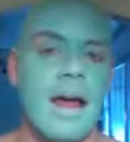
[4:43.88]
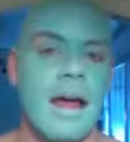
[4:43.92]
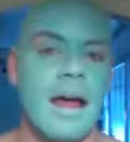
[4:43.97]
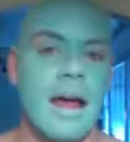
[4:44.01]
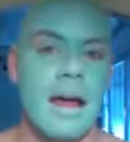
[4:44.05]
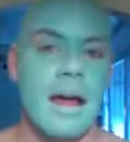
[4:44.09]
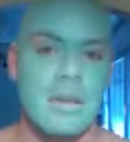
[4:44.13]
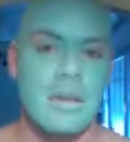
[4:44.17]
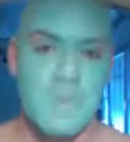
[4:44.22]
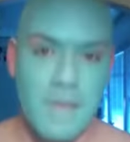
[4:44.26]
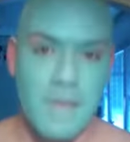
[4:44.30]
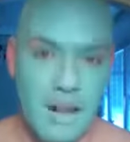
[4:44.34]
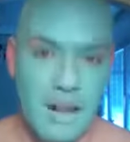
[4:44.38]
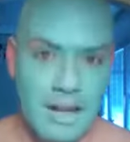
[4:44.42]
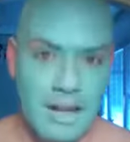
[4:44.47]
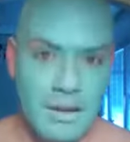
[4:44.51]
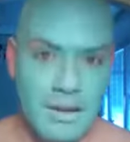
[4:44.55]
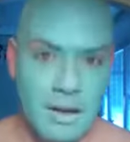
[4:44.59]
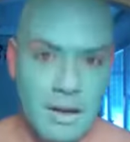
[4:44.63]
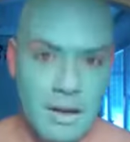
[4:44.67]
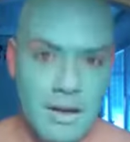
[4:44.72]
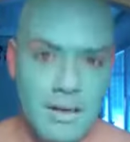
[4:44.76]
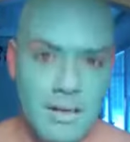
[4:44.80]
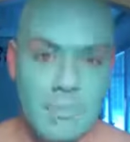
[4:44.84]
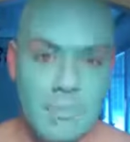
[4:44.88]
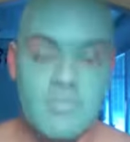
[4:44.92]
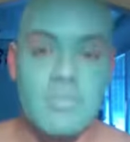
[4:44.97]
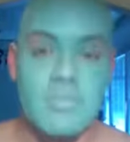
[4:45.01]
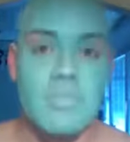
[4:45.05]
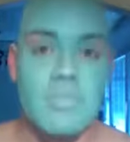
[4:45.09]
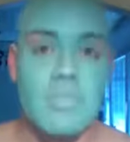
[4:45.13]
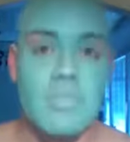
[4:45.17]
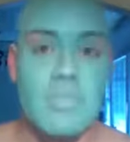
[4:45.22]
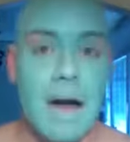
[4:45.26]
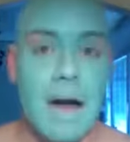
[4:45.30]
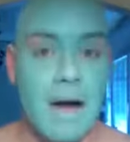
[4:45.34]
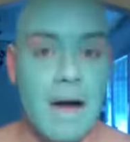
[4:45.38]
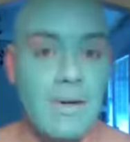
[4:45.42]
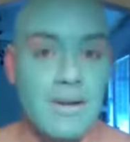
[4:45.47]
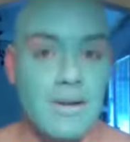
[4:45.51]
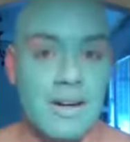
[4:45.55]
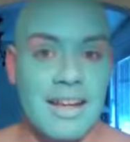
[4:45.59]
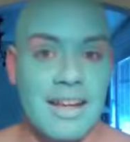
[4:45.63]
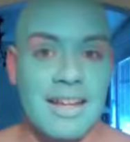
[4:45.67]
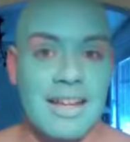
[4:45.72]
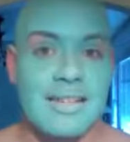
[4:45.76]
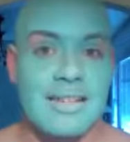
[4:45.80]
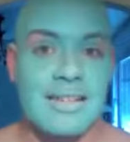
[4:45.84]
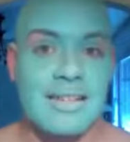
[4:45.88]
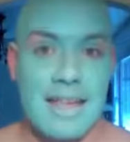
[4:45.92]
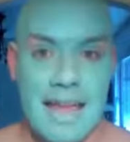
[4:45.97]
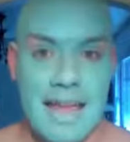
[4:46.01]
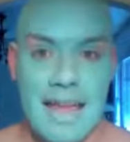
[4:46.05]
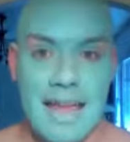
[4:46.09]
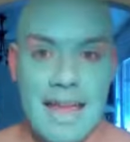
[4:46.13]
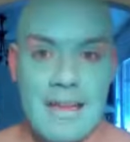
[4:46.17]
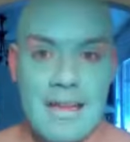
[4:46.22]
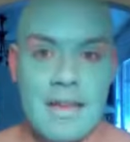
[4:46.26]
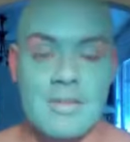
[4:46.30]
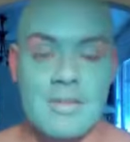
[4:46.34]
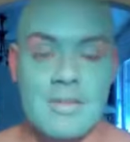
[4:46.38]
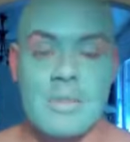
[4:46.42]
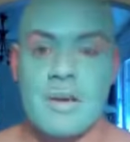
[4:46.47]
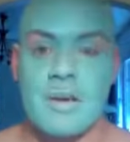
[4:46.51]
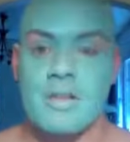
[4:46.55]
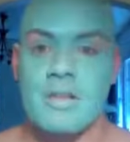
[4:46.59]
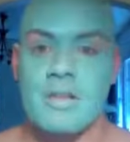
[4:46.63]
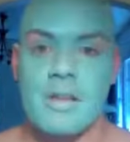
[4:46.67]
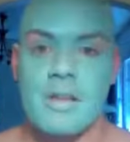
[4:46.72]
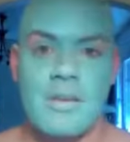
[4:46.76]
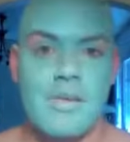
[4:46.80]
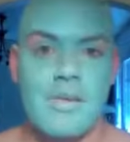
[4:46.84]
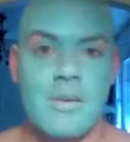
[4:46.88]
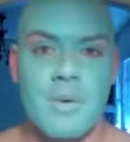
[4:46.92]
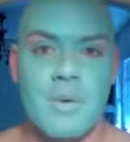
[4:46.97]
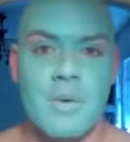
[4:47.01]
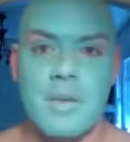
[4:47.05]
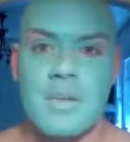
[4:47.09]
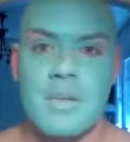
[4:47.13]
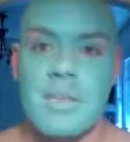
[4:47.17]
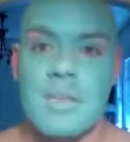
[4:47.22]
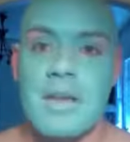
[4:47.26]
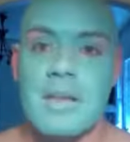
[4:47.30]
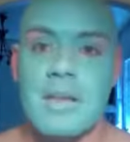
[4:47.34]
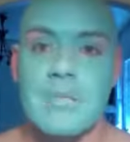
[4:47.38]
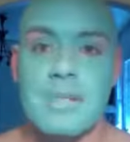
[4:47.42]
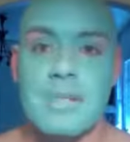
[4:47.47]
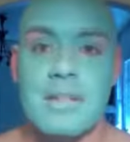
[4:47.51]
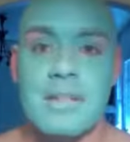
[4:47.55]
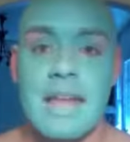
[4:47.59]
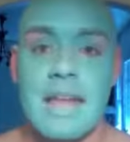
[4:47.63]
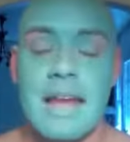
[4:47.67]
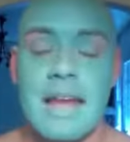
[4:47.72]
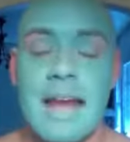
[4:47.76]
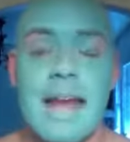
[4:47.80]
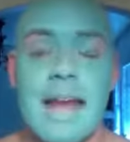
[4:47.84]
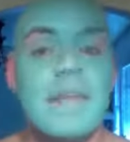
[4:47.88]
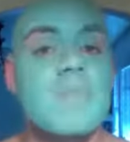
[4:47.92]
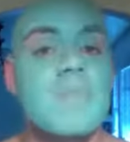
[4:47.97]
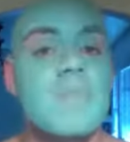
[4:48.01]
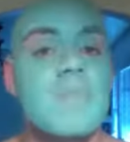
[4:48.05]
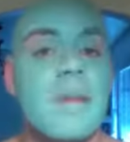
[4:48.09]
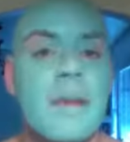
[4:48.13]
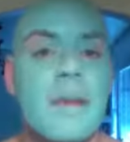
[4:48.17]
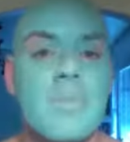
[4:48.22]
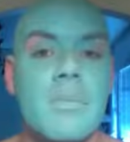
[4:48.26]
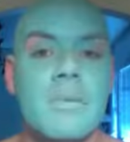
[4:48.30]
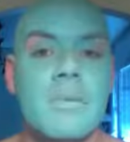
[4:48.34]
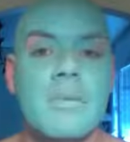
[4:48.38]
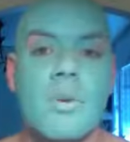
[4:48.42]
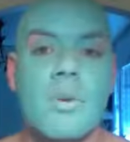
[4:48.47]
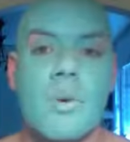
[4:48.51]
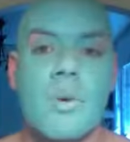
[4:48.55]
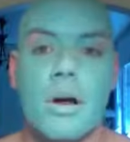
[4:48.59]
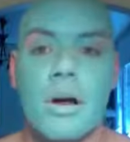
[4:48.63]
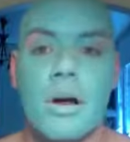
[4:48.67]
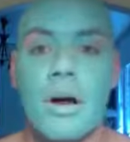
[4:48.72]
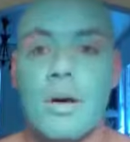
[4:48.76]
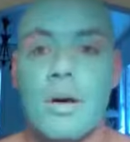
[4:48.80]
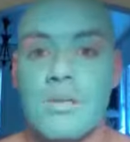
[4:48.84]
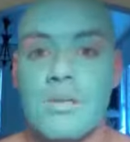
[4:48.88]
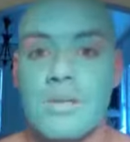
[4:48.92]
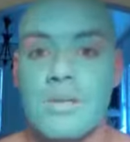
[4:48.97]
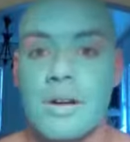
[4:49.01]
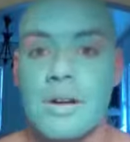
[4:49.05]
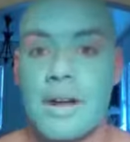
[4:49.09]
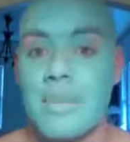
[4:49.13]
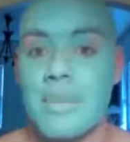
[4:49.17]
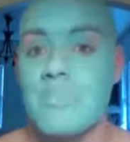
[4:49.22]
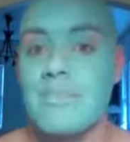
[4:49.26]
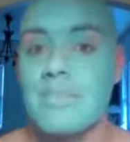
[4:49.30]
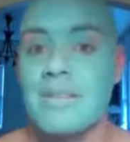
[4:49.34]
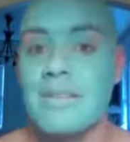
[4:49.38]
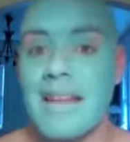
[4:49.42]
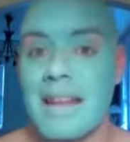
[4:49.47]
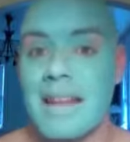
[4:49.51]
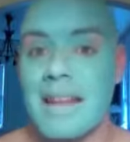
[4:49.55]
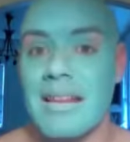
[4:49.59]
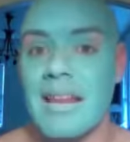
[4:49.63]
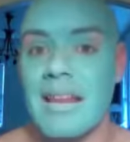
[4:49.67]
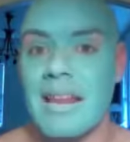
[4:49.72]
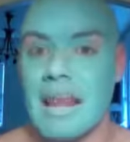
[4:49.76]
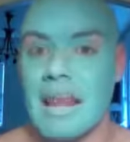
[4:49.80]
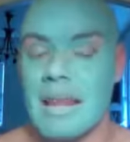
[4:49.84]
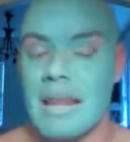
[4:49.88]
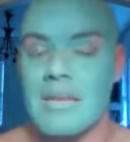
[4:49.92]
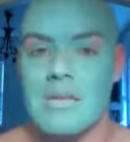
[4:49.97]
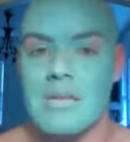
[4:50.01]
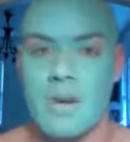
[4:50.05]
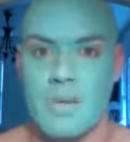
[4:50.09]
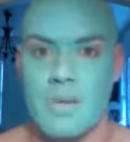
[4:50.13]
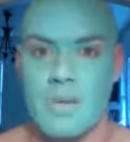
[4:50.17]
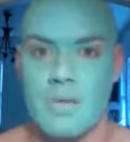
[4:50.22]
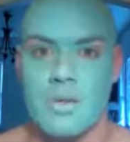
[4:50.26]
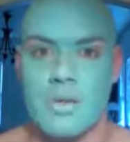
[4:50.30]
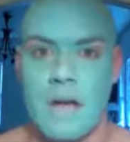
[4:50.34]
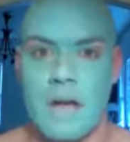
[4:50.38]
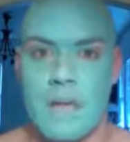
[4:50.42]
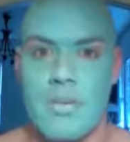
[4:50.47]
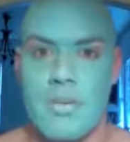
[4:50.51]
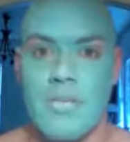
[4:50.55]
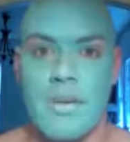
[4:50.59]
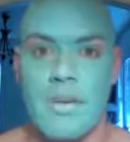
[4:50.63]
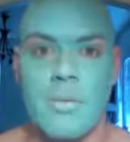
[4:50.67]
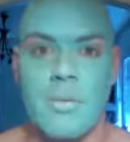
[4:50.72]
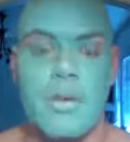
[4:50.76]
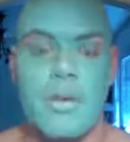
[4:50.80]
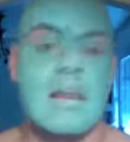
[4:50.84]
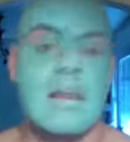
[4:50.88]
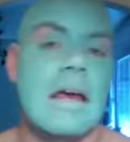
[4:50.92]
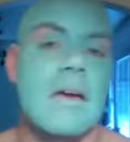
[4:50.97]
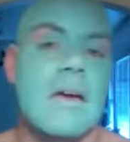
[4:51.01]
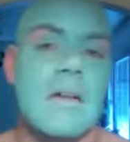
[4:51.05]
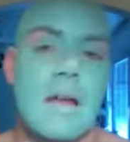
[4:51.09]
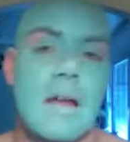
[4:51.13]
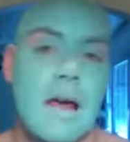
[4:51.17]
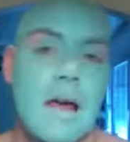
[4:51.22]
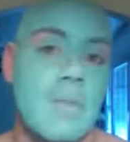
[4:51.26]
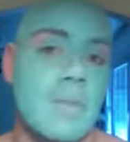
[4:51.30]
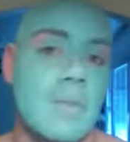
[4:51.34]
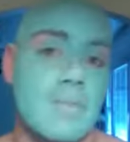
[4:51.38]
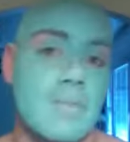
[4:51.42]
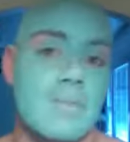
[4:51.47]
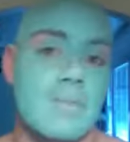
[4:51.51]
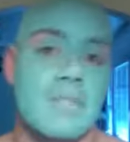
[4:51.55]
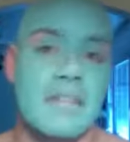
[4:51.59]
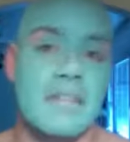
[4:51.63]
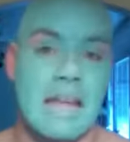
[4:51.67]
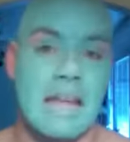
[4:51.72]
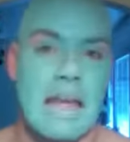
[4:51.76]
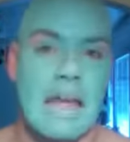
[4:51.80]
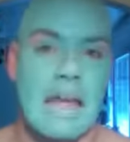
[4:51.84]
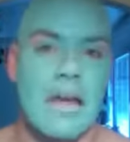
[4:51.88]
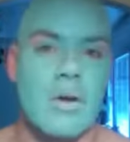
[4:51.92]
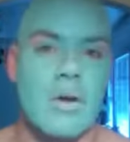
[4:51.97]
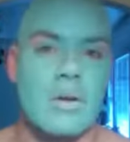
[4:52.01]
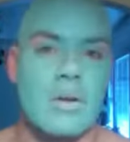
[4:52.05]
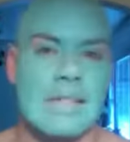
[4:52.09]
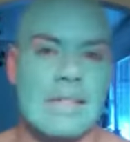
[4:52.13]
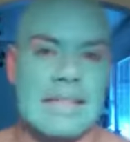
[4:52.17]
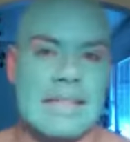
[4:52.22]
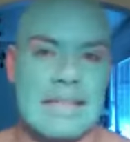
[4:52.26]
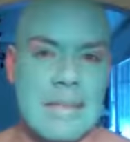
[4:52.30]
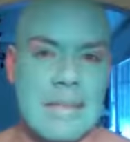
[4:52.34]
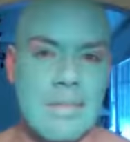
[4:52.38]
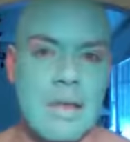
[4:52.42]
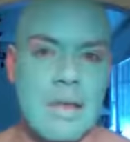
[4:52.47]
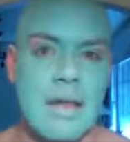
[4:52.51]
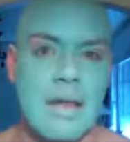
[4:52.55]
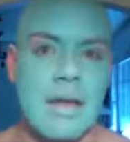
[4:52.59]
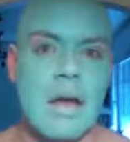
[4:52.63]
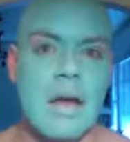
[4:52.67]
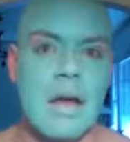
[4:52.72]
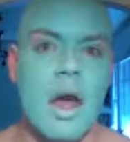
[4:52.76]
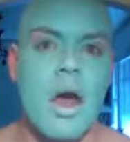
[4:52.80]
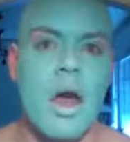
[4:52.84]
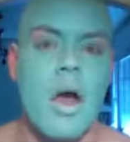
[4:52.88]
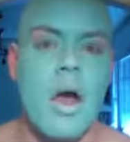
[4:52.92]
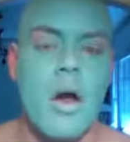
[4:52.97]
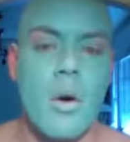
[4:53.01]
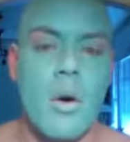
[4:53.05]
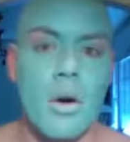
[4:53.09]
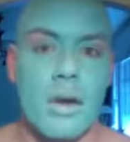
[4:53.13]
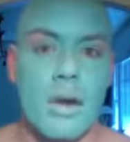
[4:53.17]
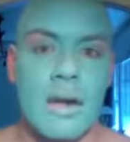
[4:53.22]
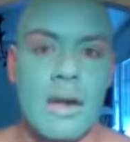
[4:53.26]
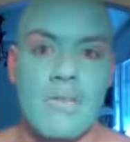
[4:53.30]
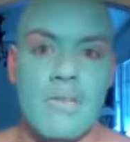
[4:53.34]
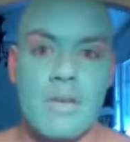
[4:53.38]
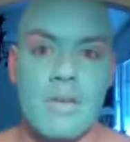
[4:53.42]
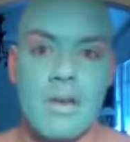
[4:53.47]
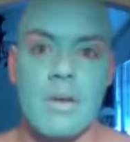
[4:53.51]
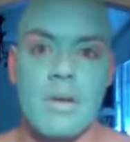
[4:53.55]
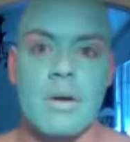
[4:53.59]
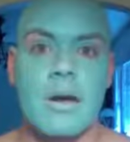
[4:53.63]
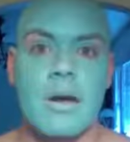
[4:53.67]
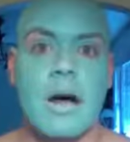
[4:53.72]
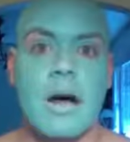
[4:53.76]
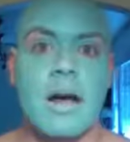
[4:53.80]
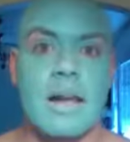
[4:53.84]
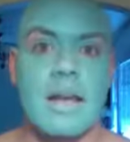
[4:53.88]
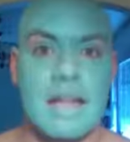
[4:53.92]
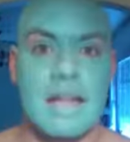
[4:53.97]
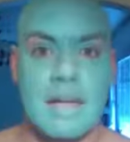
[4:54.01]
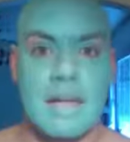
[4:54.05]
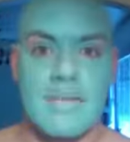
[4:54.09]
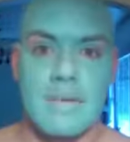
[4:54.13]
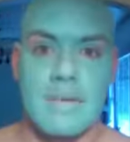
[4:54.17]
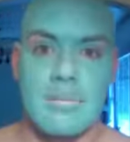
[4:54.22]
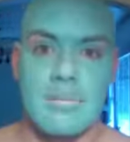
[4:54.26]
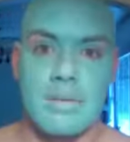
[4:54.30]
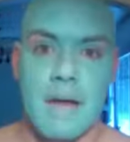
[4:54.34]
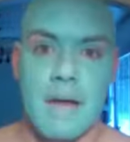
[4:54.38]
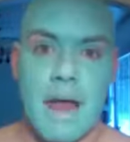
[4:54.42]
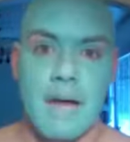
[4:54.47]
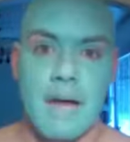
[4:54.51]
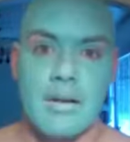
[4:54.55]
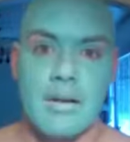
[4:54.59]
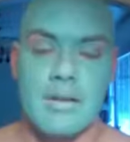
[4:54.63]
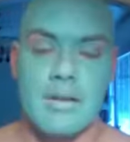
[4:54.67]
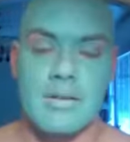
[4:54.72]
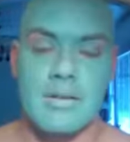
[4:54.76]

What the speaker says: As with any look, powdering is key, especially if you want the makeup to set and to be able to work over it and blend things over top of it without them sticking or skipping or giving you an uneven blend.